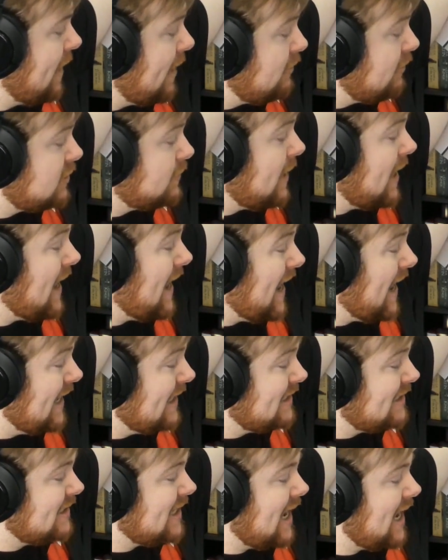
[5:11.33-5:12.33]
mouse mat,
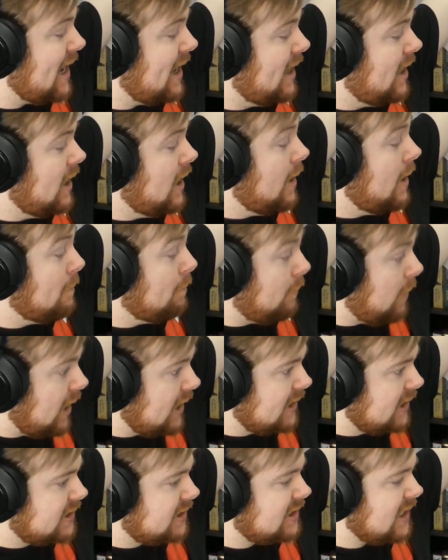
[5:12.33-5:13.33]
headset,
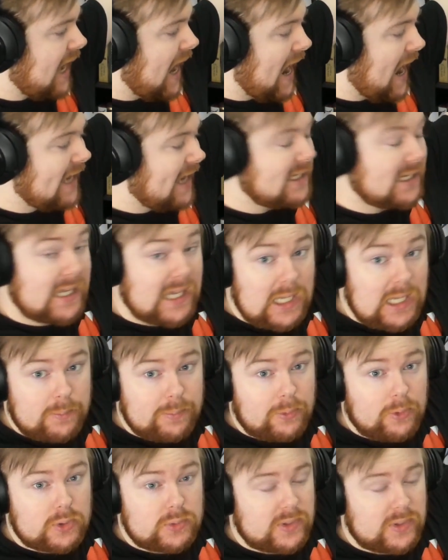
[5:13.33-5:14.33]
mice, and a
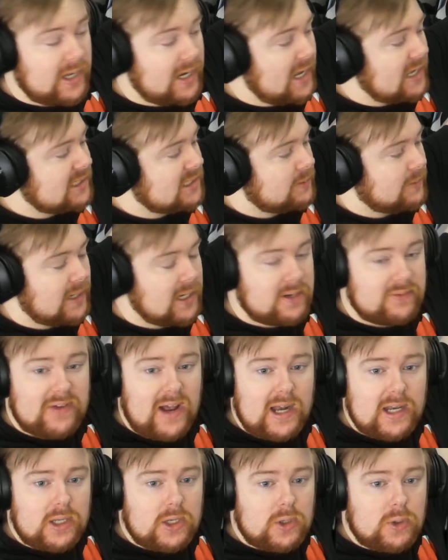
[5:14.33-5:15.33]
keyboard with an estimated
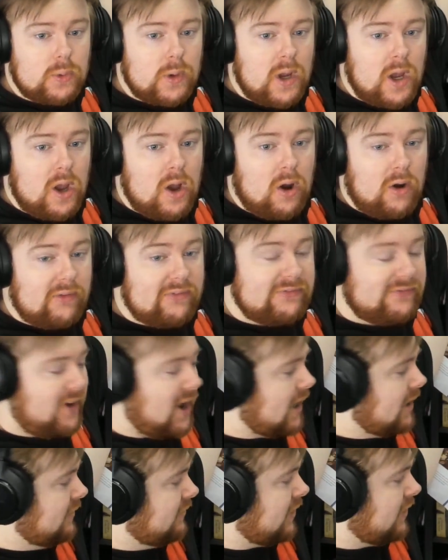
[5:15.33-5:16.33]
value of
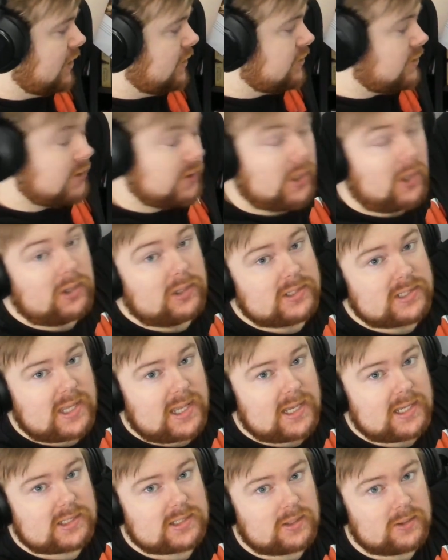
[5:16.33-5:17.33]
five hundred dollars
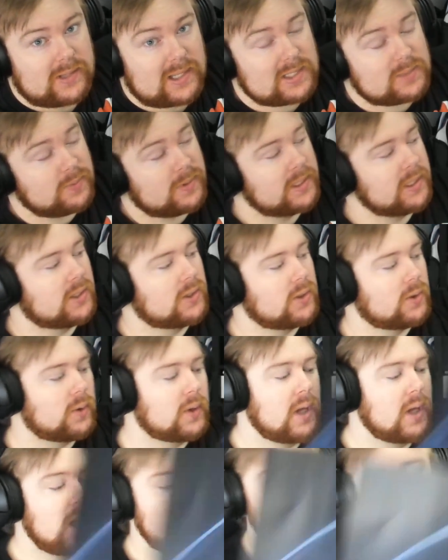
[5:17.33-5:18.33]
there. So that's pretty cool.
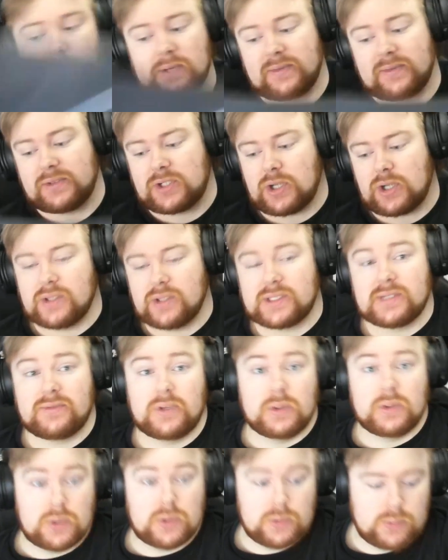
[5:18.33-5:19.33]
You have a chance if you
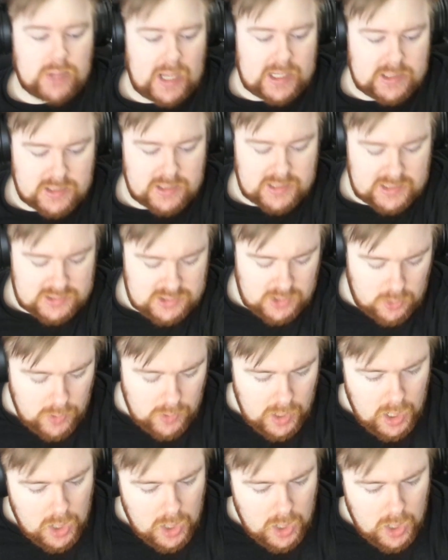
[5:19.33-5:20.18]
do enter this. So